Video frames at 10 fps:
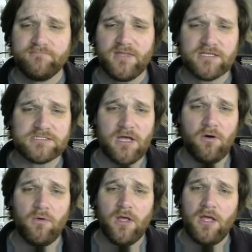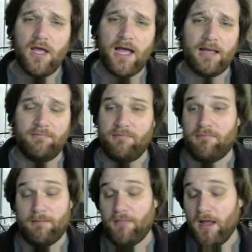So
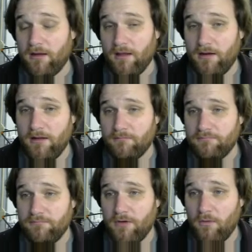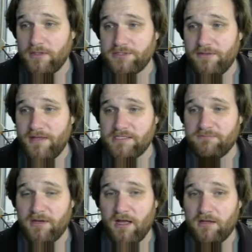I'm not going to go into these
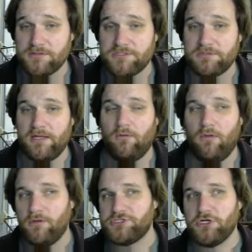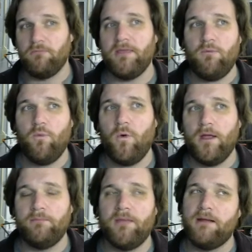because it'll only show me
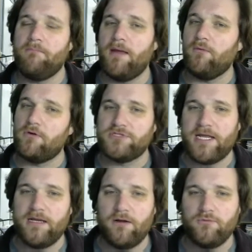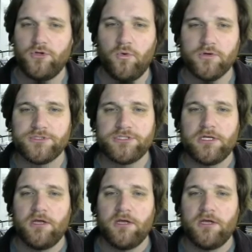one, but it may rotate it on yours.